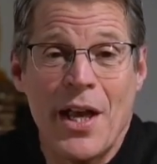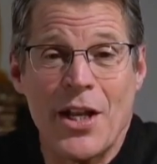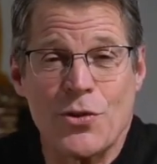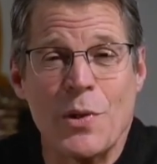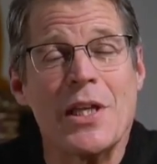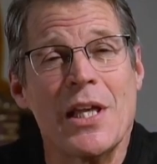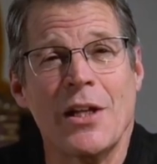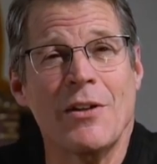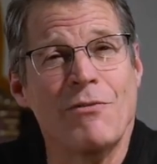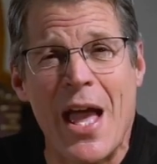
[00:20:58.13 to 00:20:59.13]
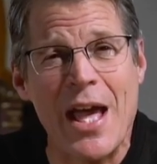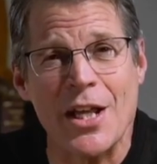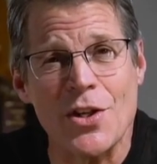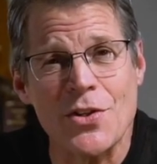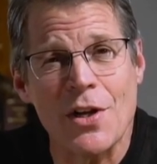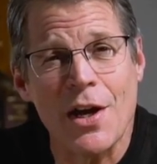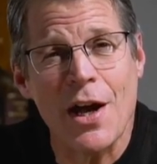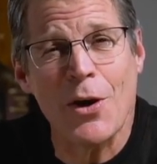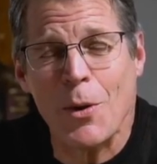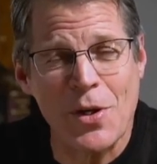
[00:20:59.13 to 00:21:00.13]
And it's really an advantage.
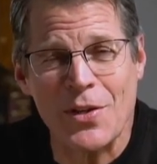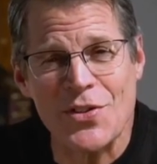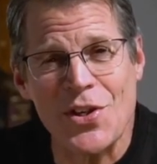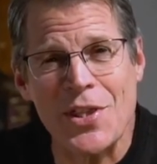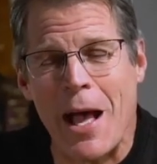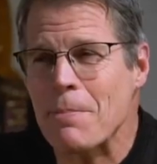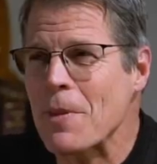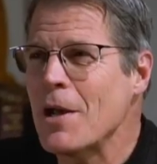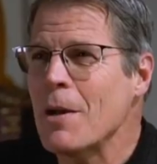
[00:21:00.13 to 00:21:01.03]
I hope you can see that.